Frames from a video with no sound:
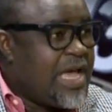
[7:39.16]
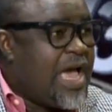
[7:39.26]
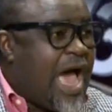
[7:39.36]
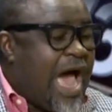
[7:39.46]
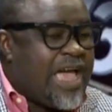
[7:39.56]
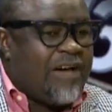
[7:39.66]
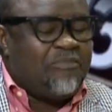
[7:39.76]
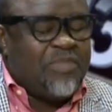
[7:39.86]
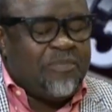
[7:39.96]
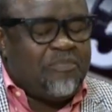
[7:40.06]
I have
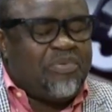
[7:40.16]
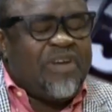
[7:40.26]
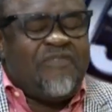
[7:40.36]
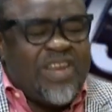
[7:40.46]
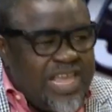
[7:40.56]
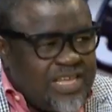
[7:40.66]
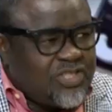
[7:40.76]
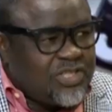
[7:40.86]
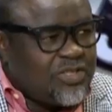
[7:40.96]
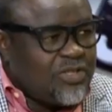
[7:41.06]
been
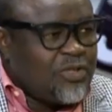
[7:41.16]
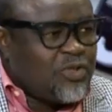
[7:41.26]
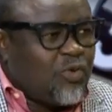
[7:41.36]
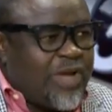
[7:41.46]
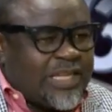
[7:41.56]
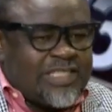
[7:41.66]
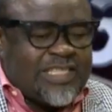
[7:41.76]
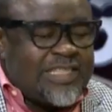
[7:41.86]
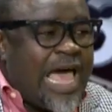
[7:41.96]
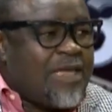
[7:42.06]
privileged to get
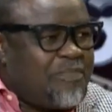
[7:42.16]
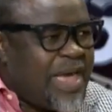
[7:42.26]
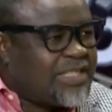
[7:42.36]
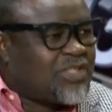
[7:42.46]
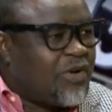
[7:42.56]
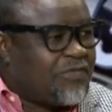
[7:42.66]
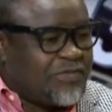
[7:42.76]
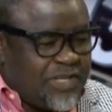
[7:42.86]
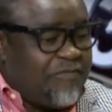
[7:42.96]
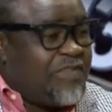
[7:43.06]
snippets of
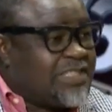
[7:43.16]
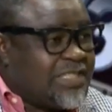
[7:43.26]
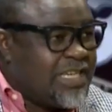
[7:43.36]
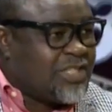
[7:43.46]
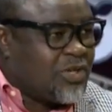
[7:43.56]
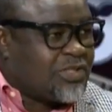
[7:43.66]
the investigations